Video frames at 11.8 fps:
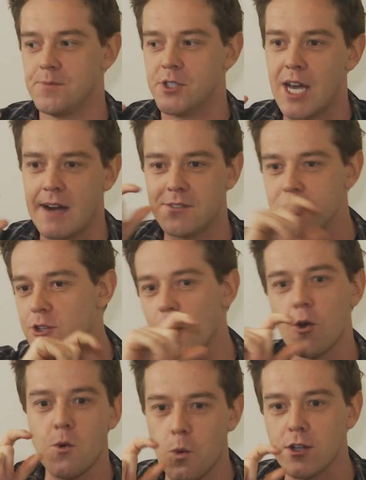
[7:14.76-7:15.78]
You have to
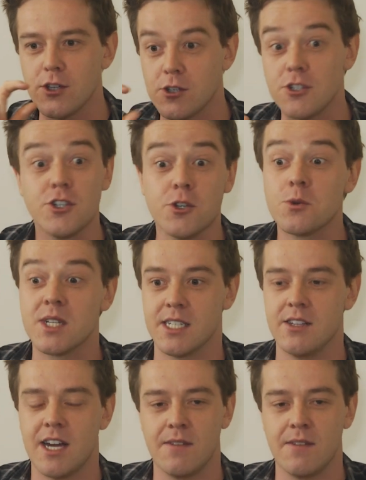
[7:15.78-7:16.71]
know what you're doing.